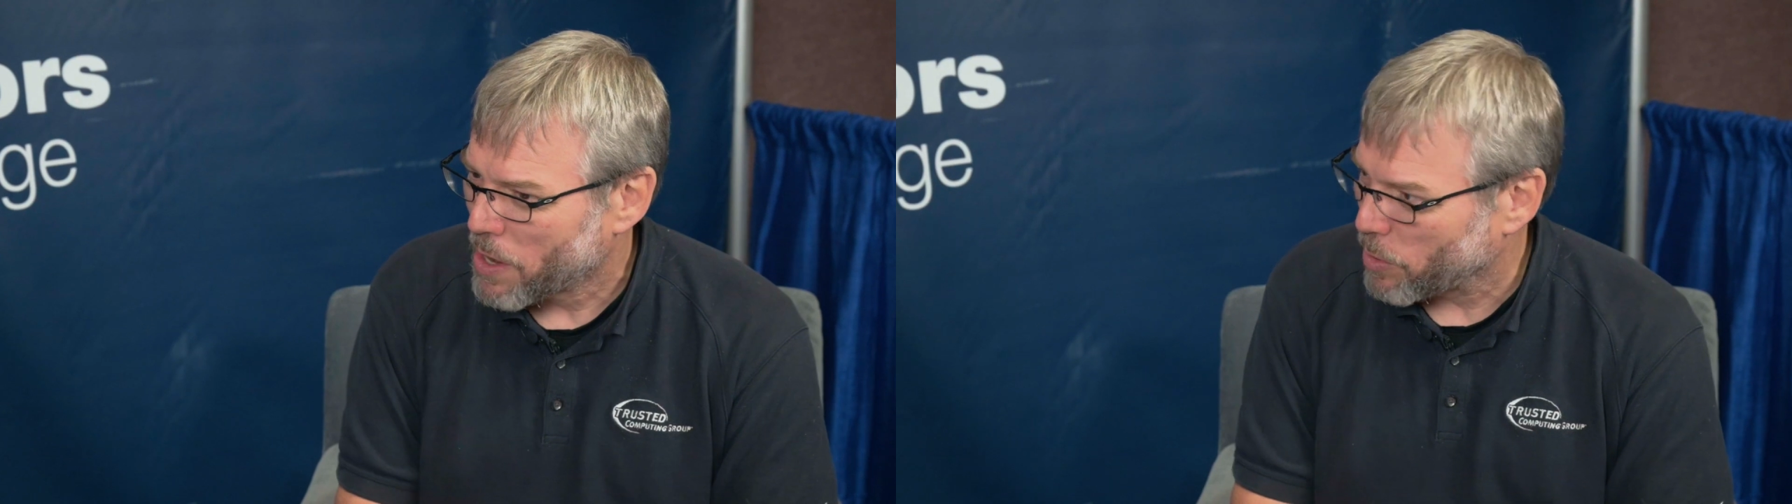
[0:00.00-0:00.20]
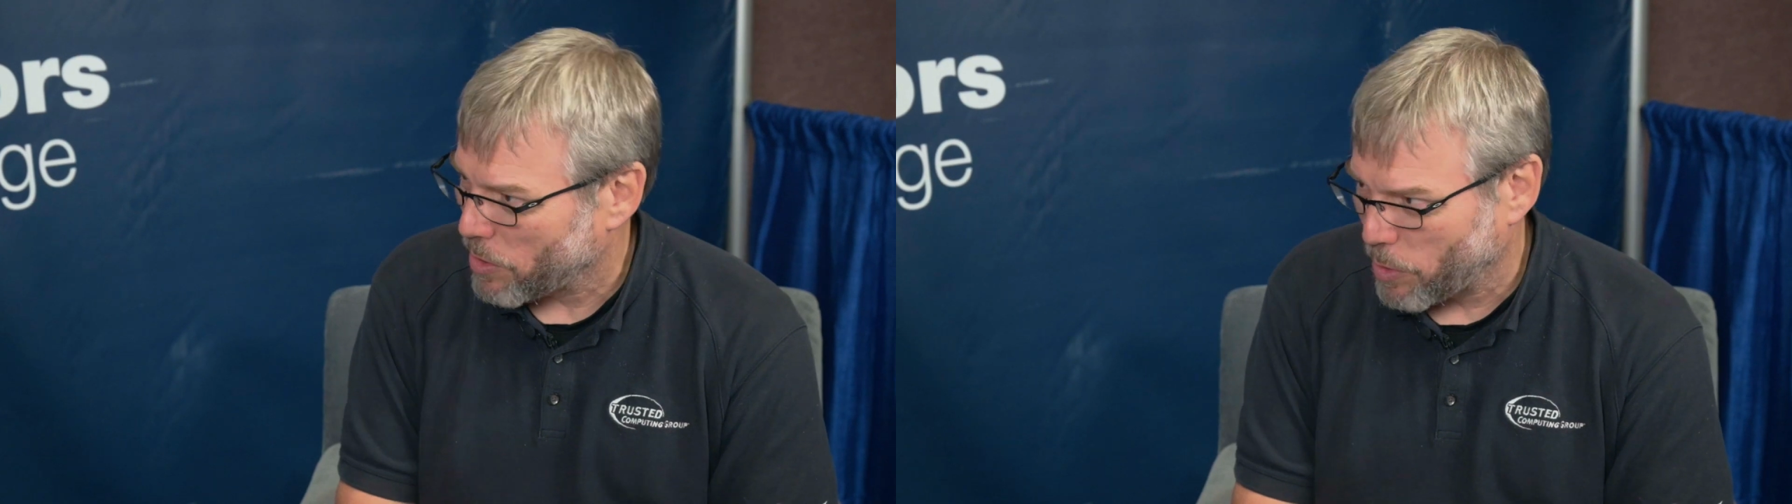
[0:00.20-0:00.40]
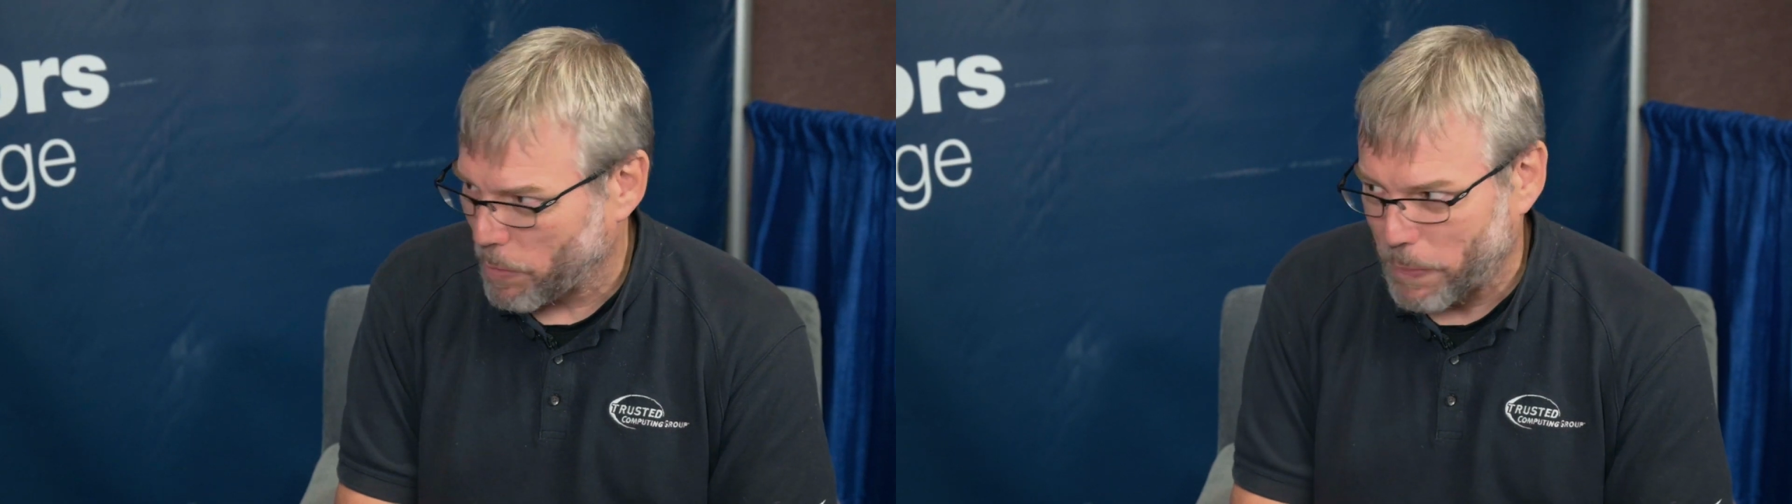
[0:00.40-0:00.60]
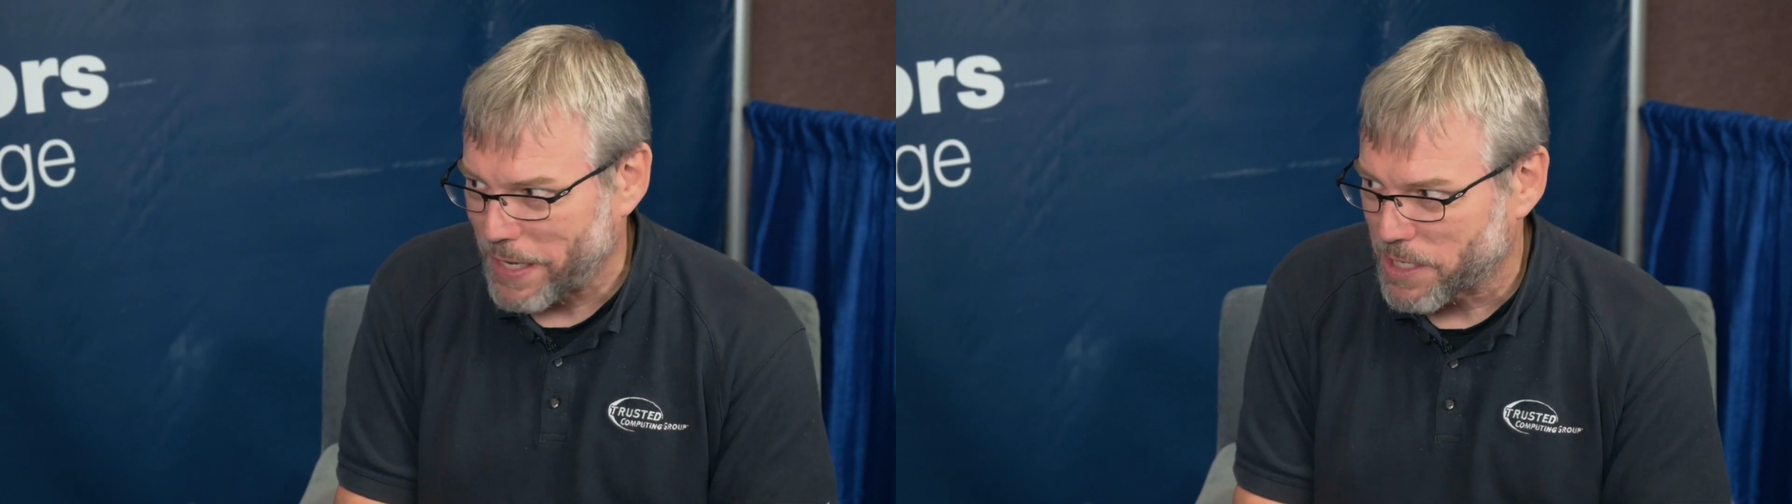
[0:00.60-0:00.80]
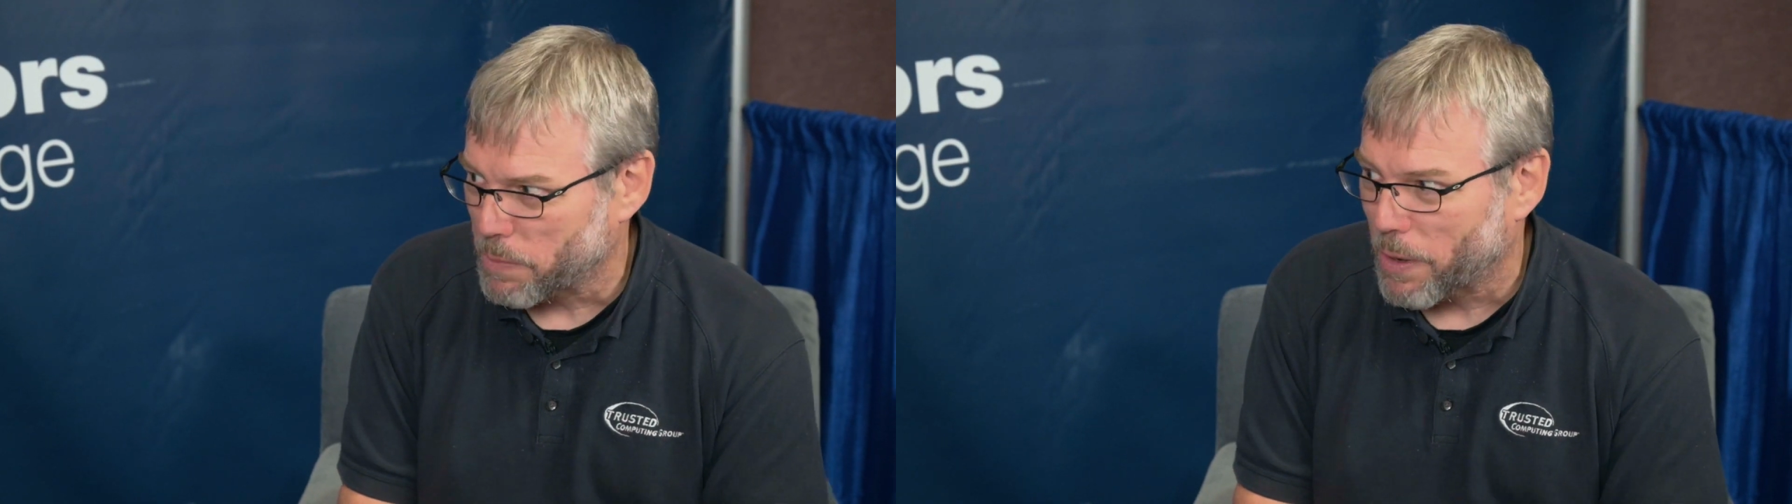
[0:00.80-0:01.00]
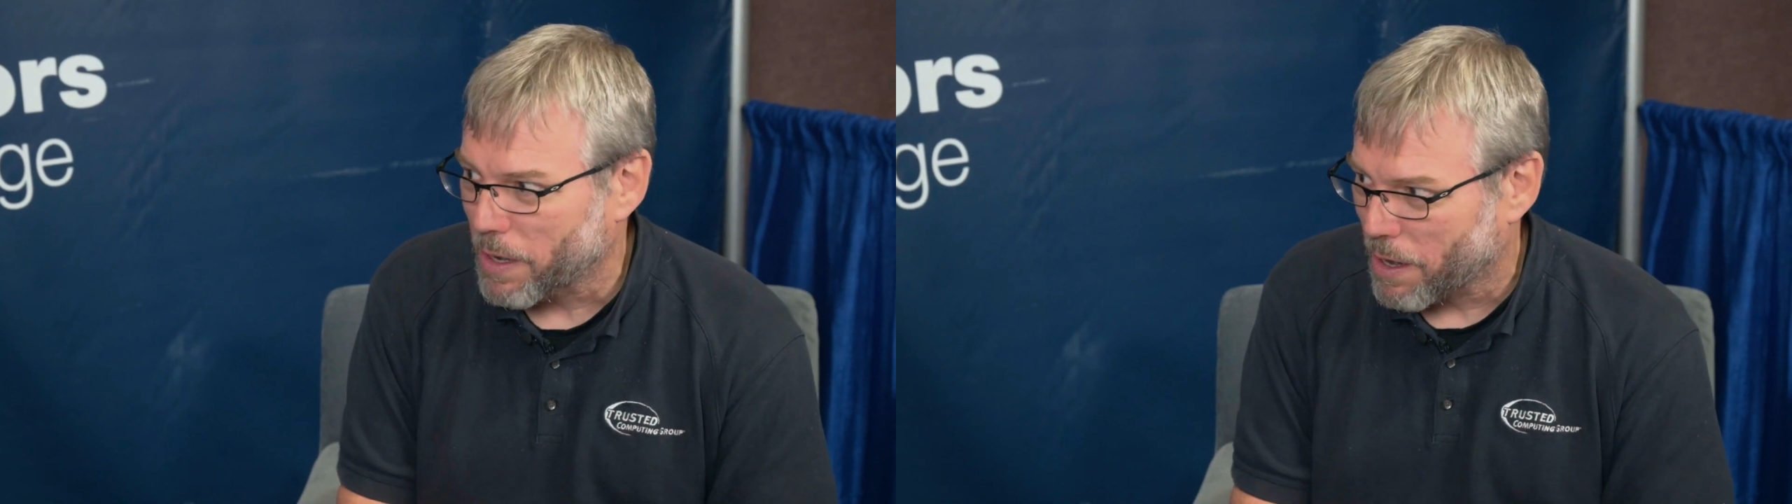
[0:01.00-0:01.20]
really place smart